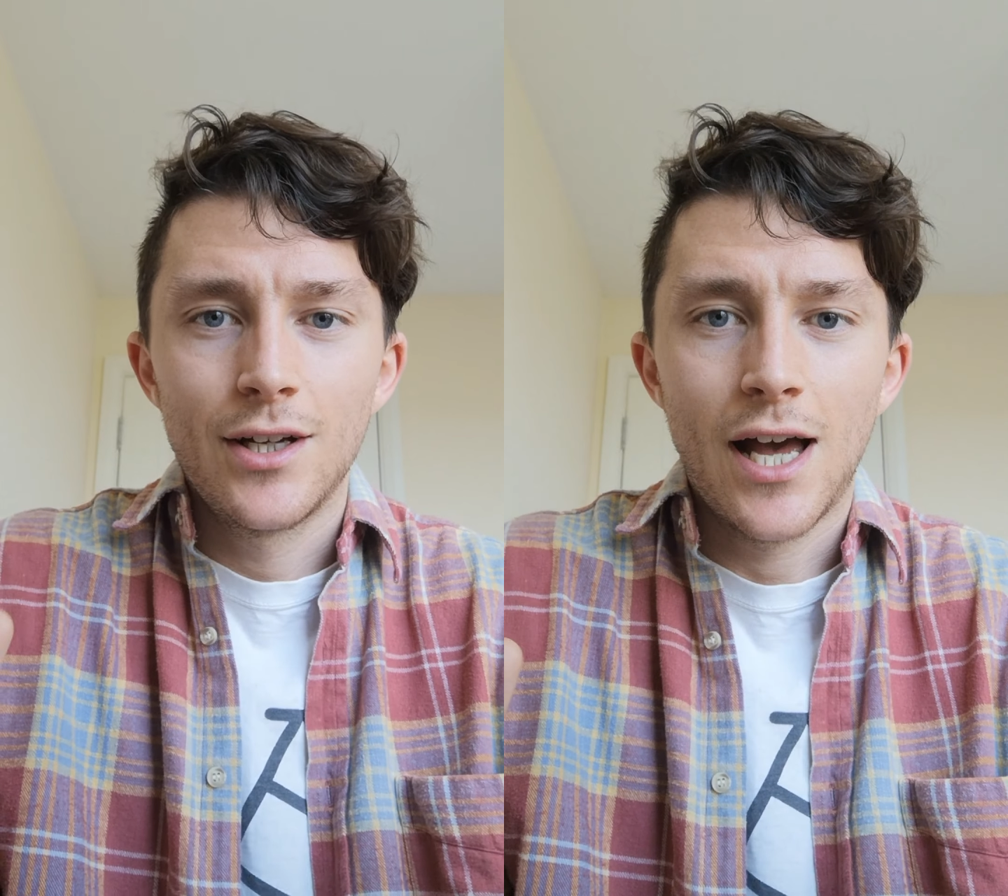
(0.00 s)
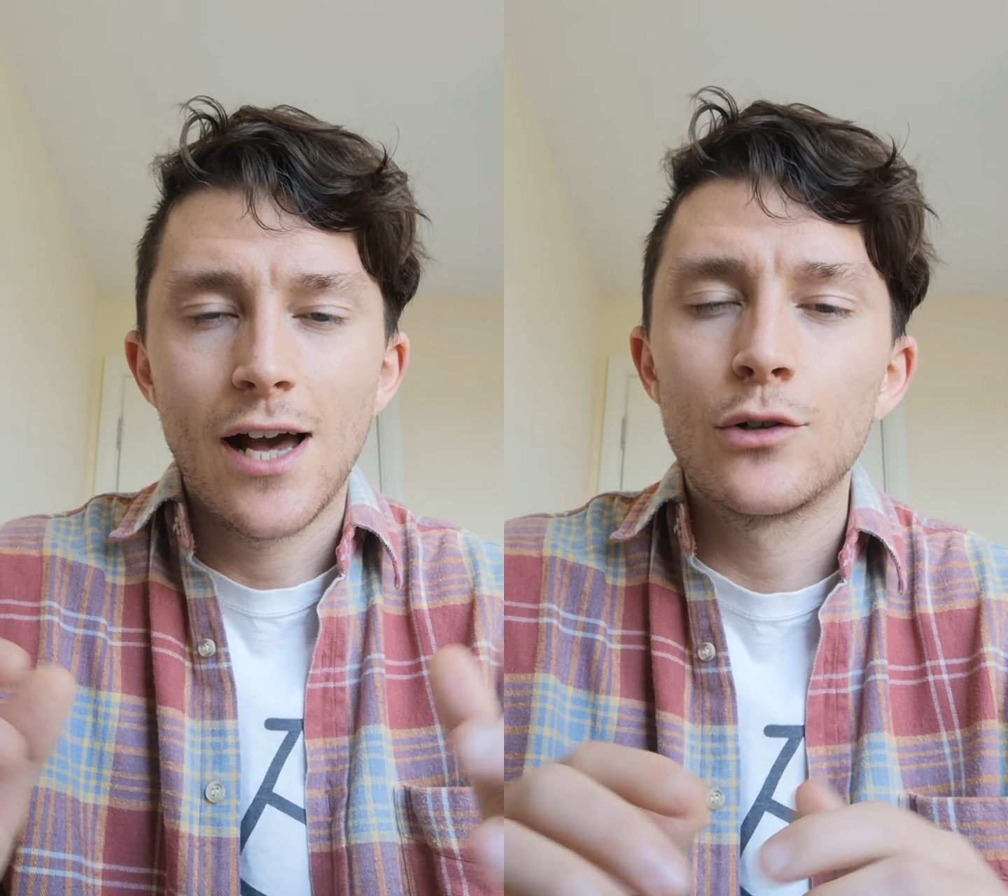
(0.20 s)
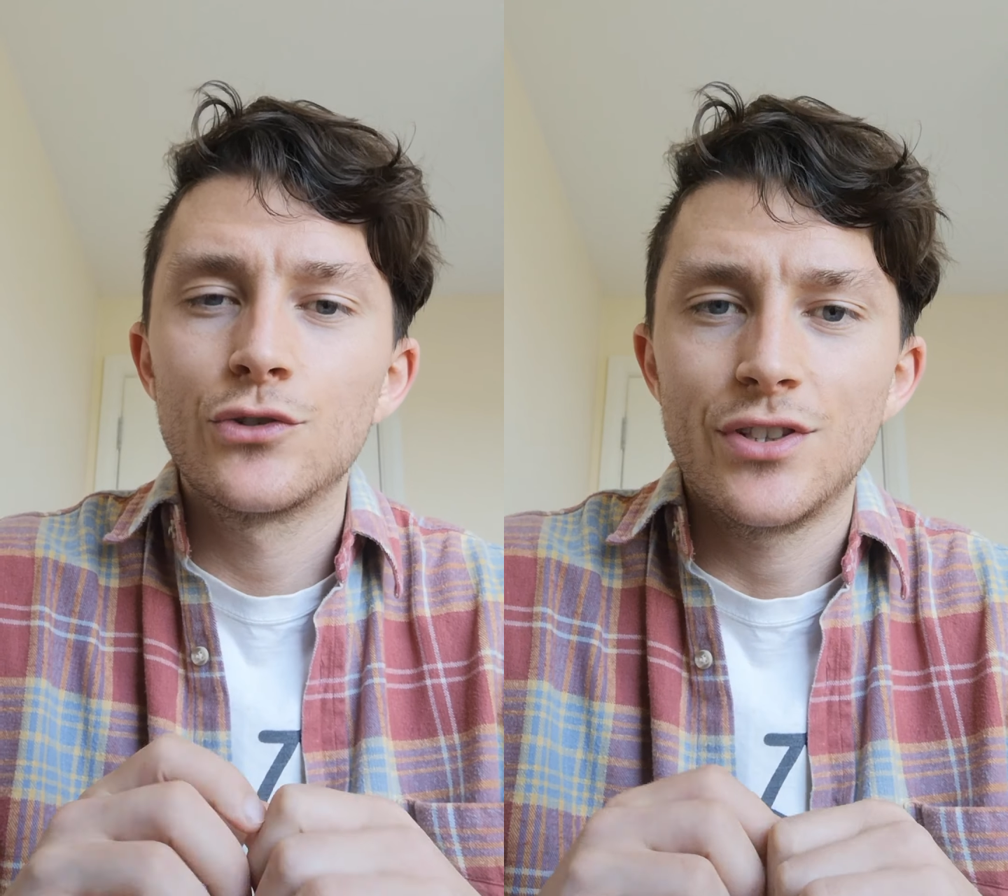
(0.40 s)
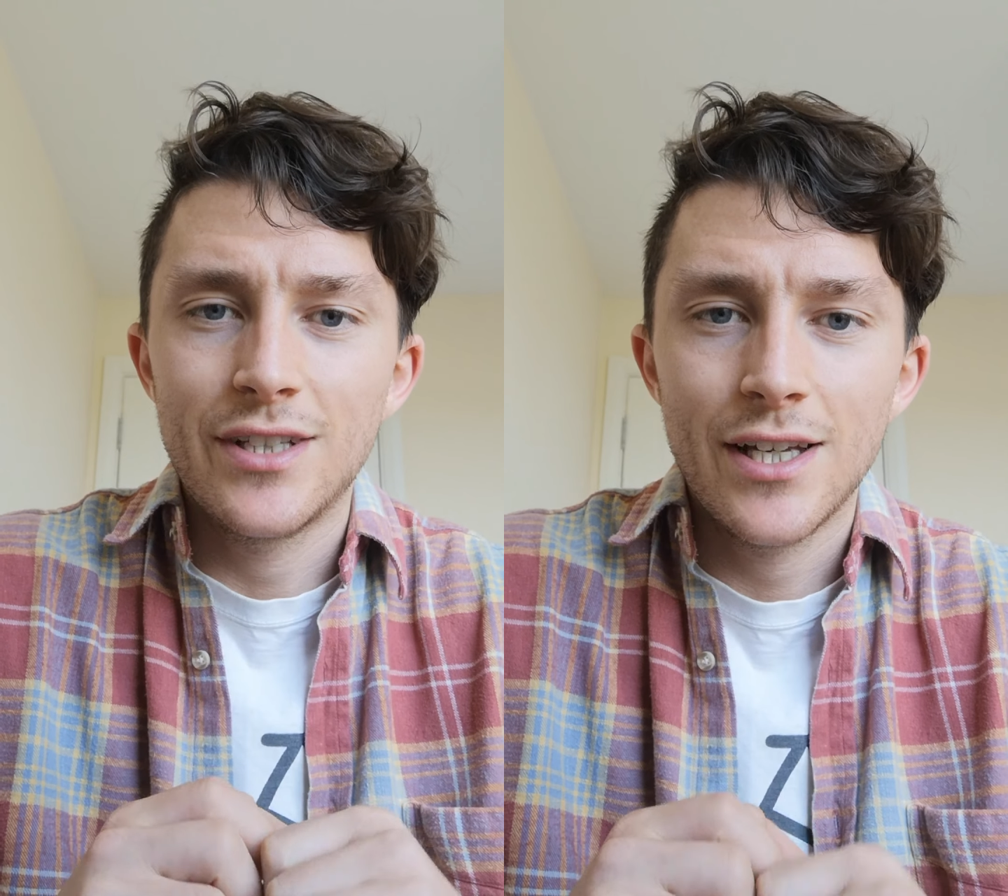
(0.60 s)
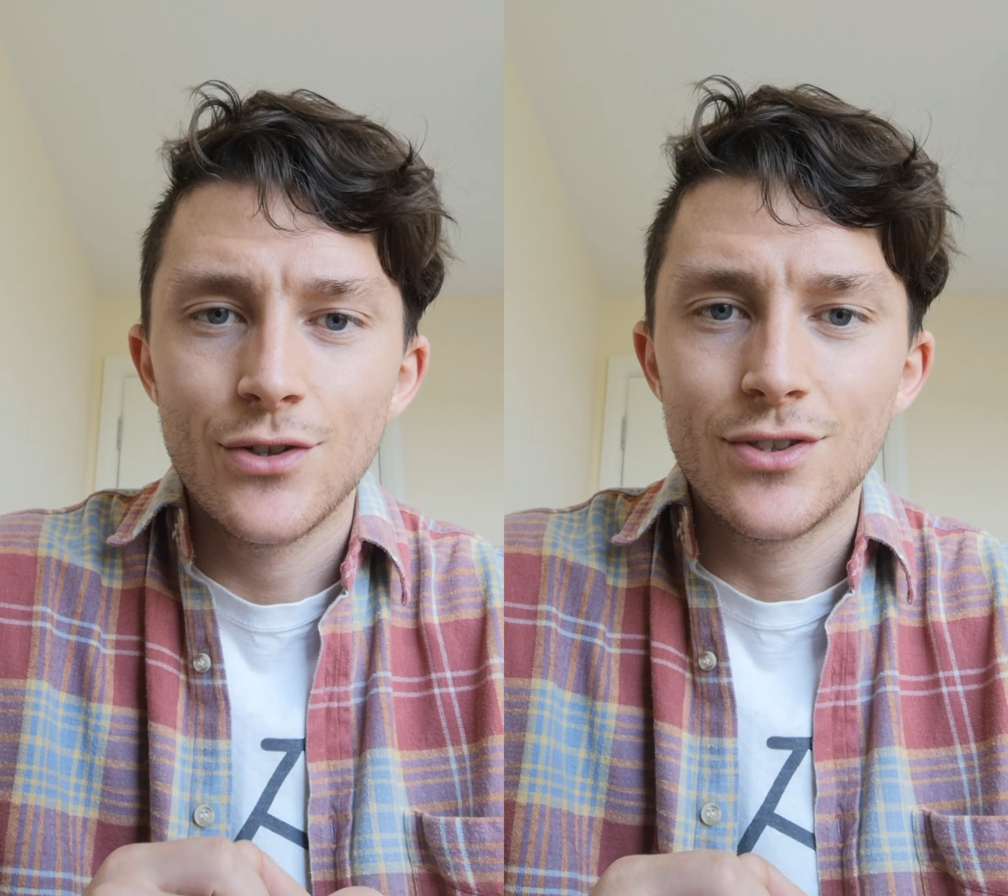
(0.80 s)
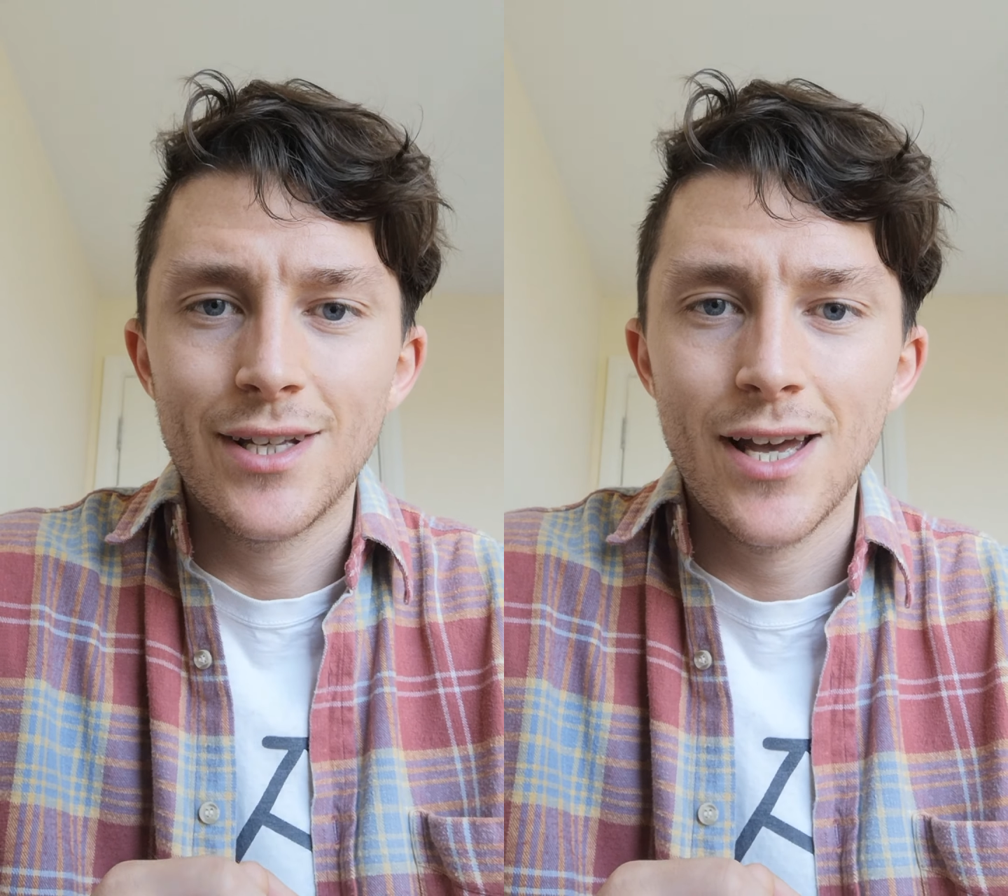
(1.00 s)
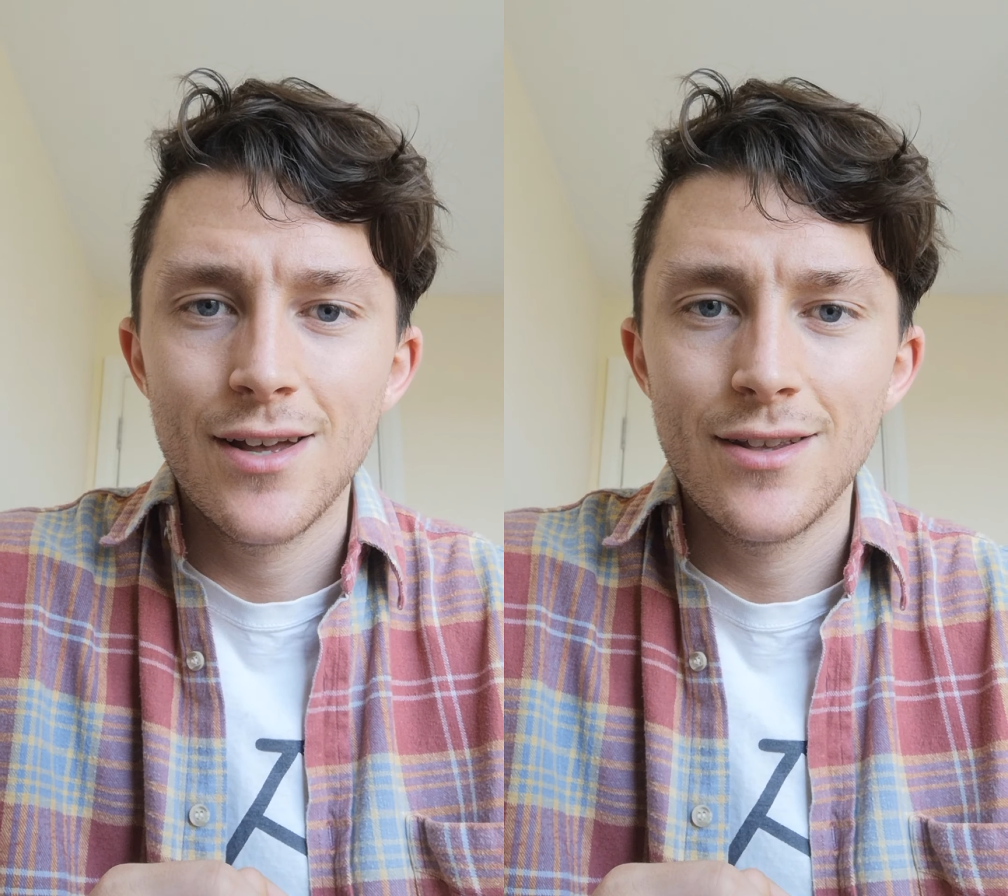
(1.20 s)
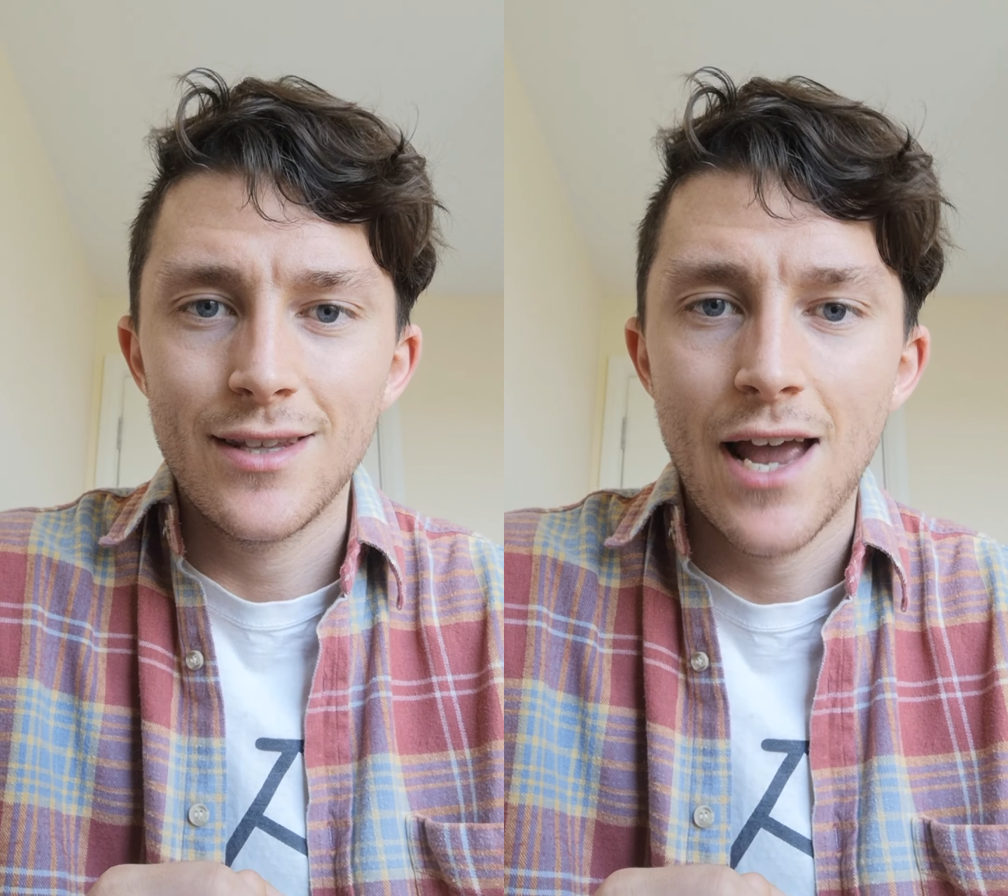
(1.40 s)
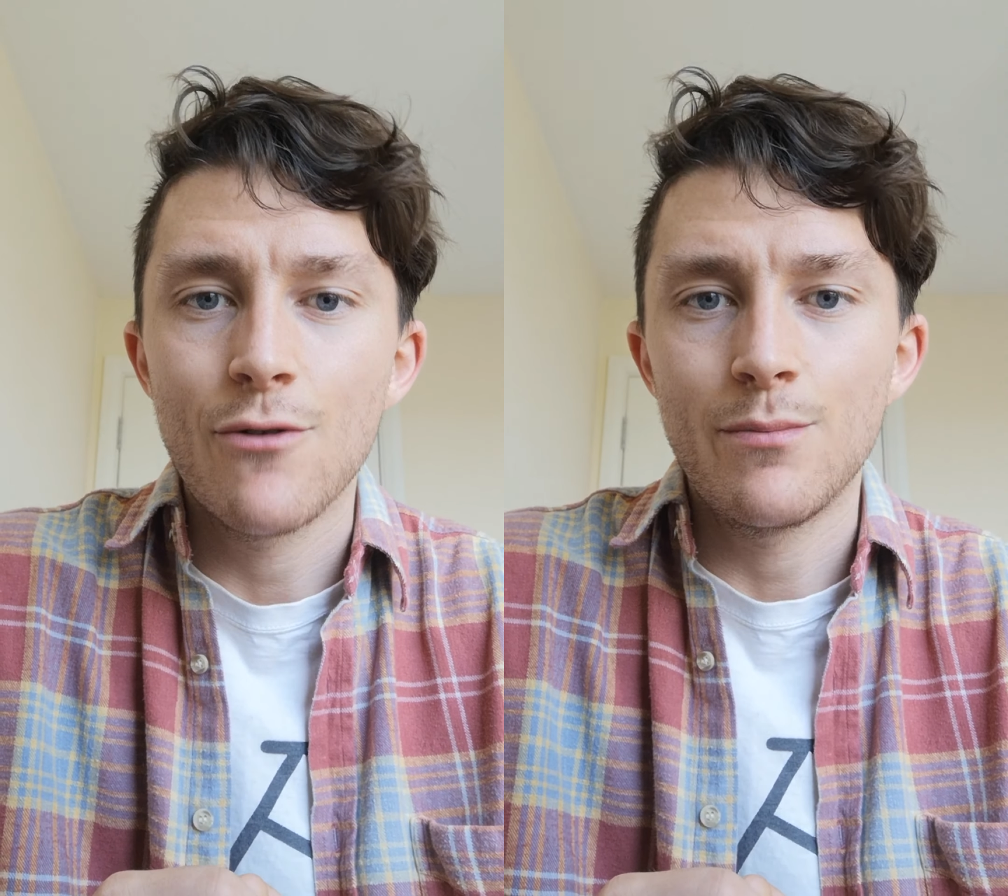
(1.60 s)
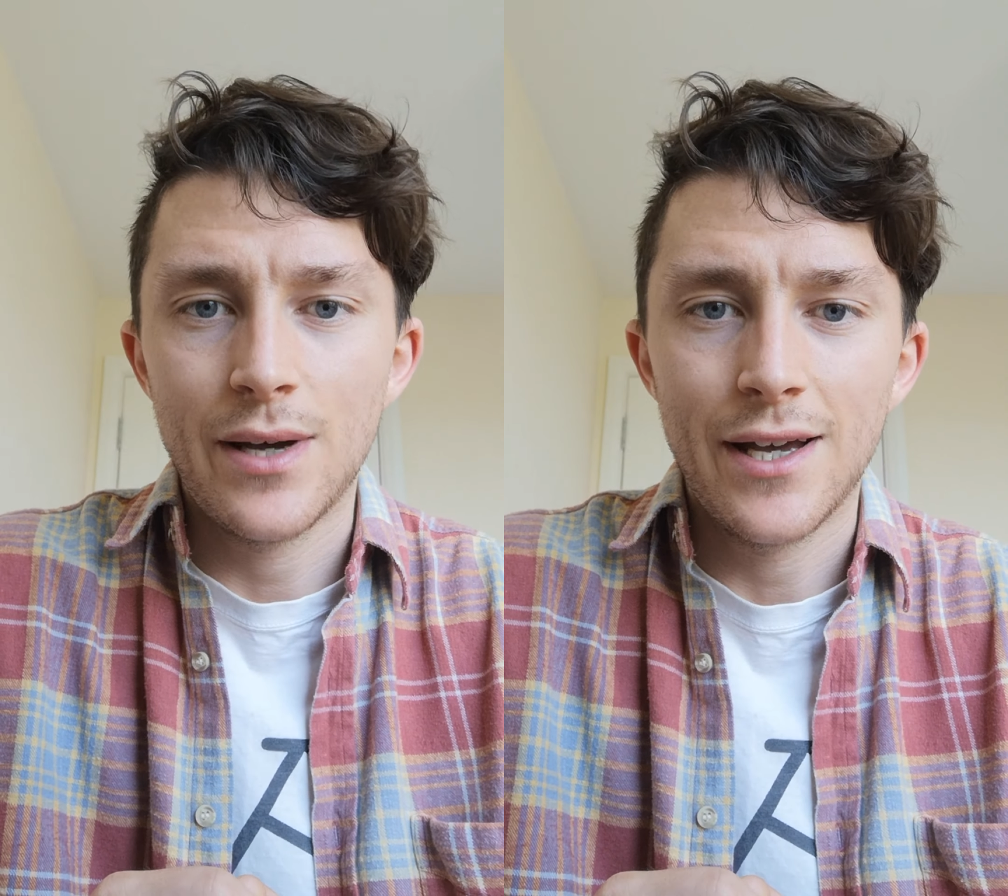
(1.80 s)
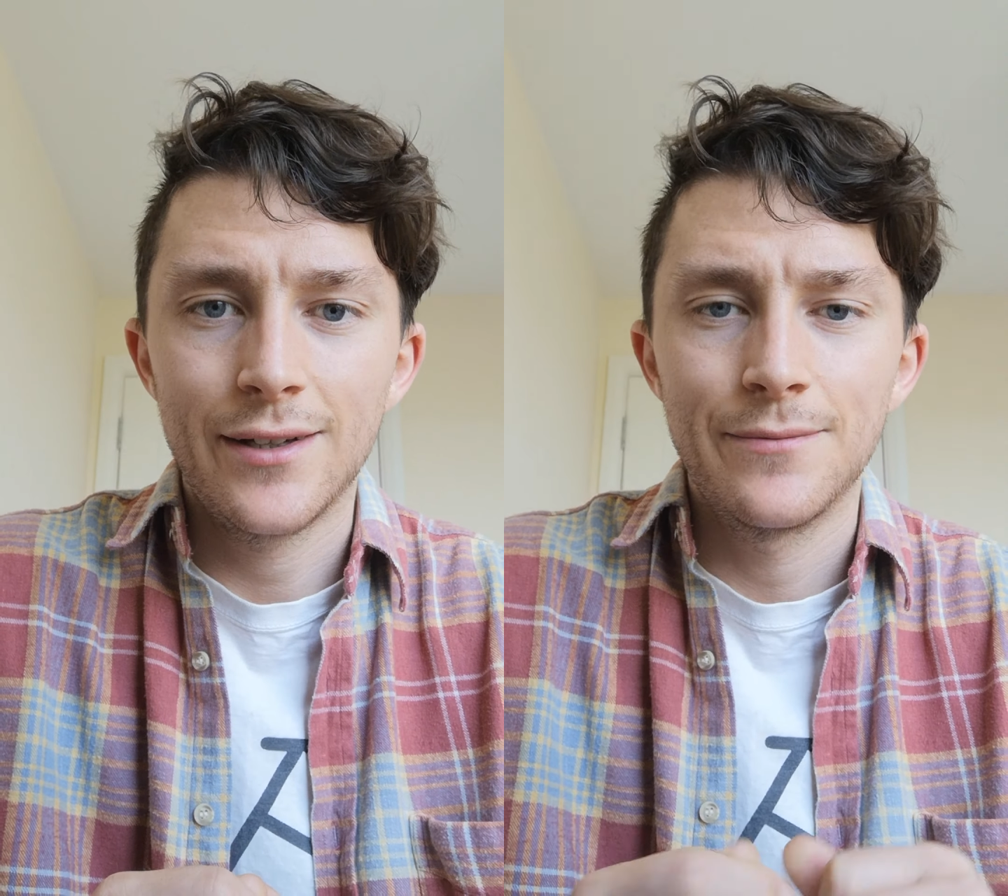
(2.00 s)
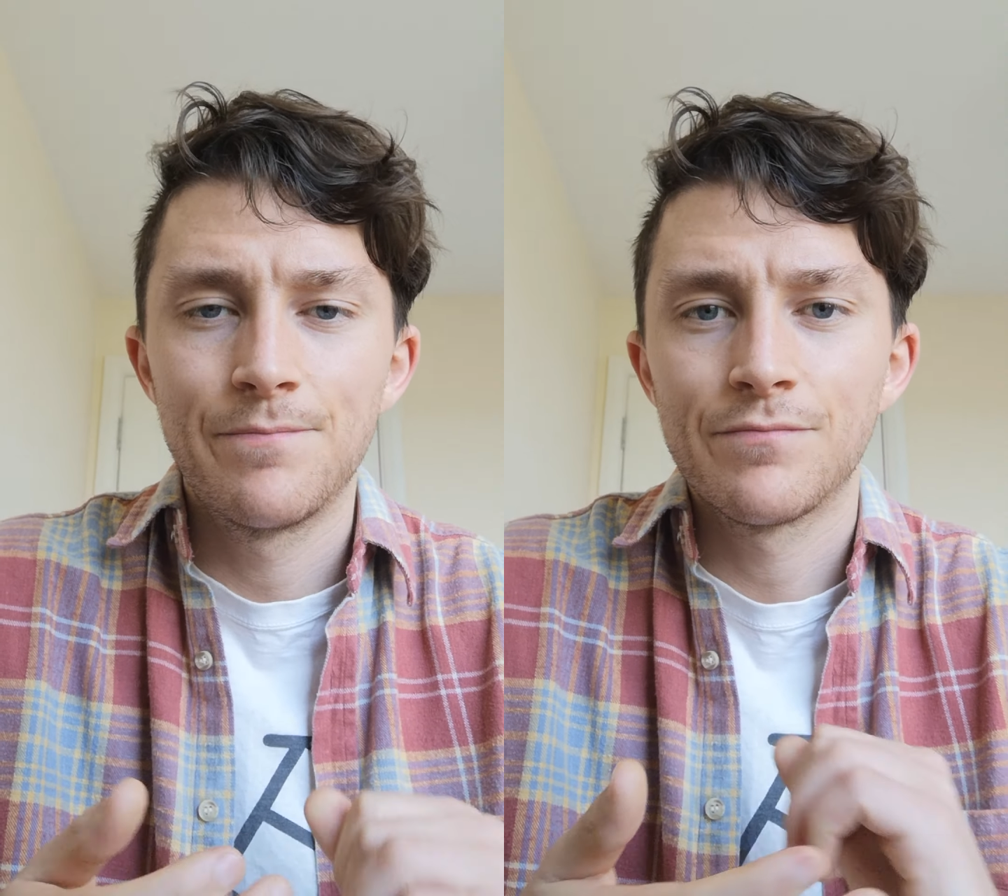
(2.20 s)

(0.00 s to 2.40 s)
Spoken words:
How long does it take you to get there and back?